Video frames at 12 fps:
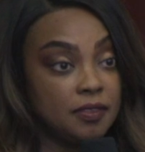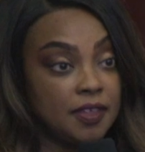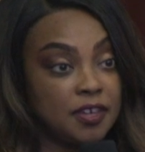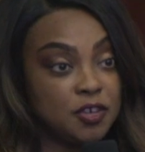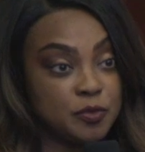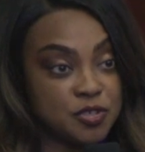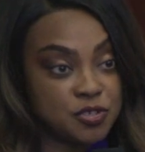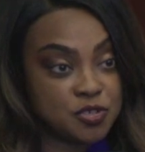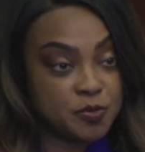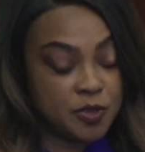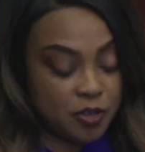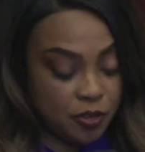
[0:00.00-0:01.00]
Thank you, Mr.
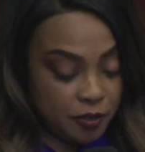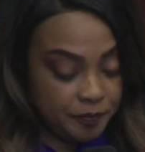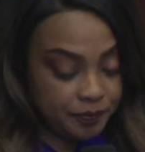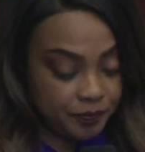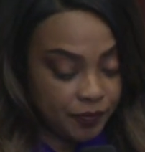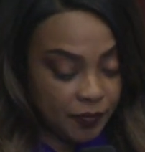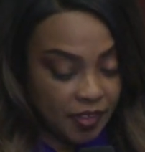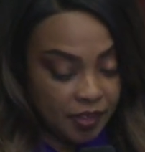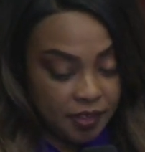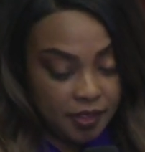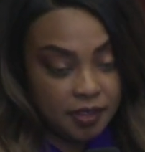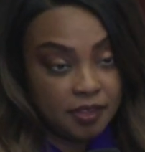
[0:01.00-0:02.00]
Speaker.
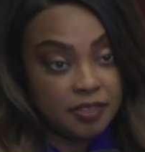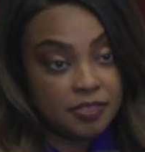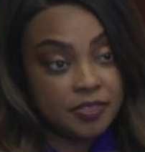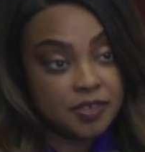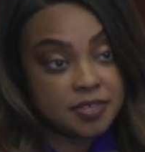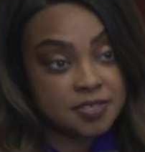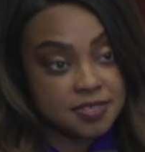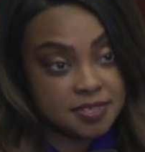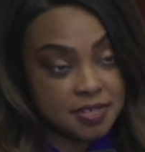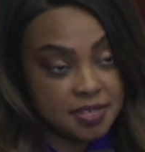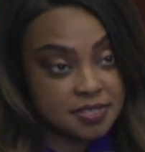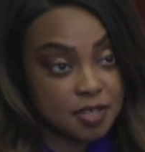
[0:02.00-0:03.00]

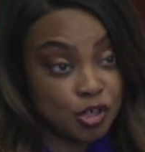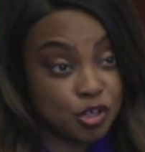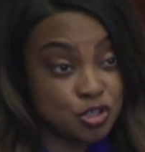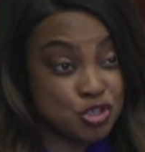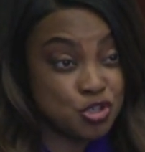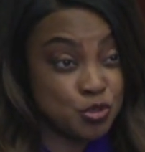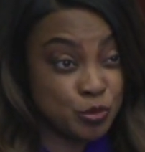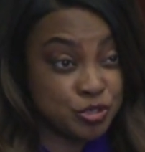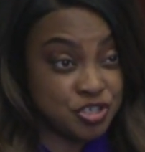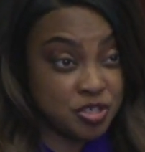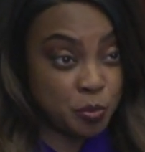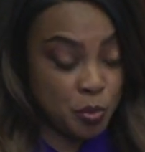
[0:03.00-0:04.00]
This is a good
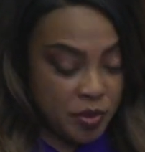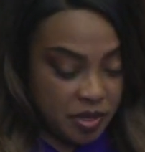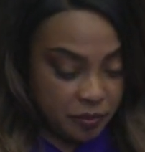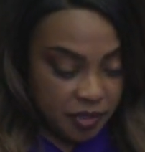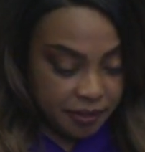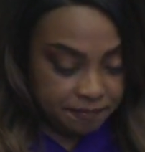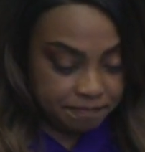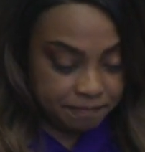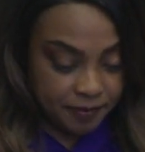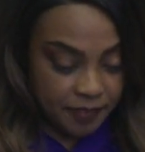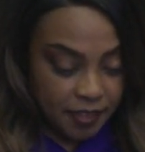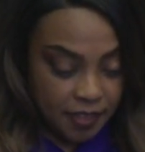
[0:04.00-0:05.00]
stewardship amendment
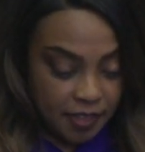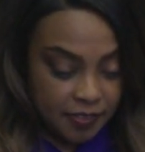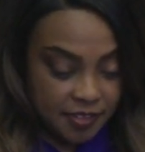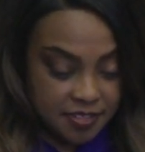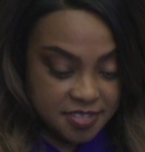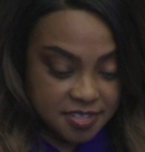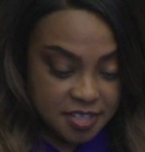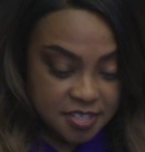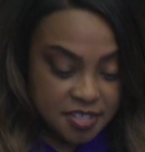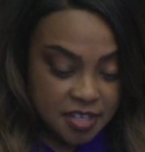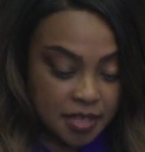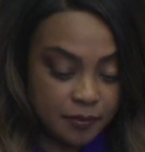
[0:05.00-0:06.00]
that
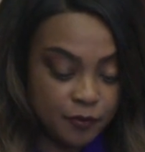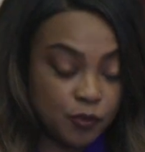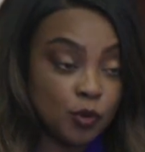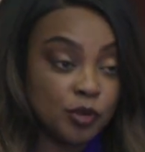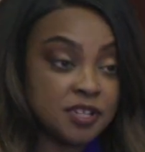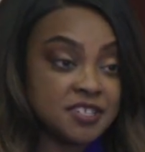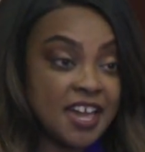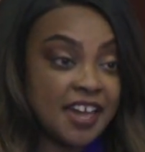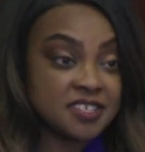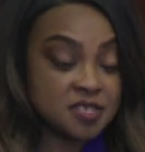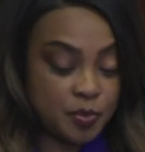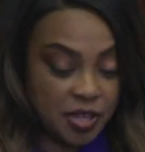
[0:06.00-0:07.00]
seeks to keep Florida
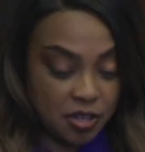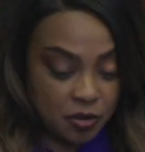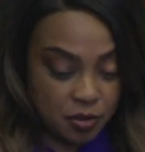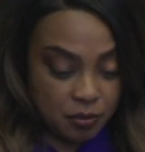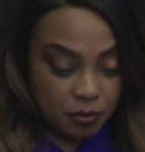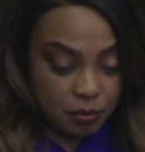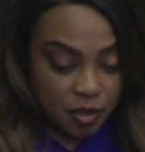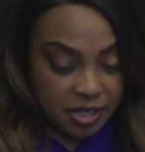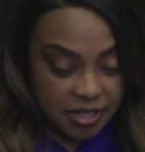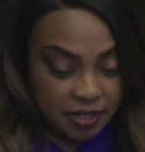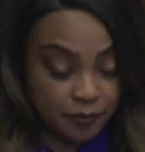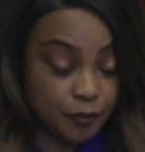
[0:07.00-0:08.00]
taxpayer
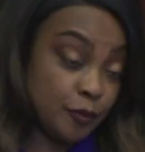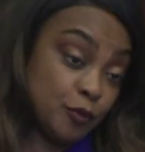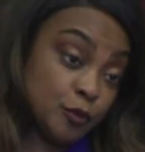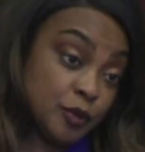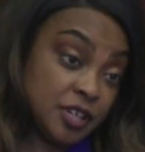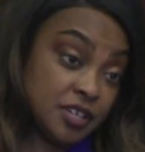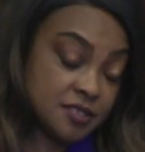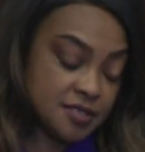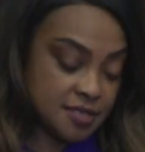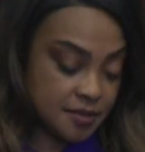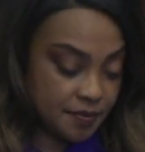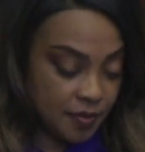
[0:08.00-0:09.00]
money for
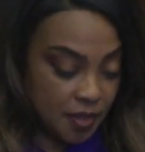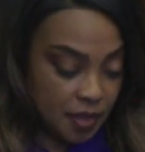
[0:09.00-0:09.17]
Floridians.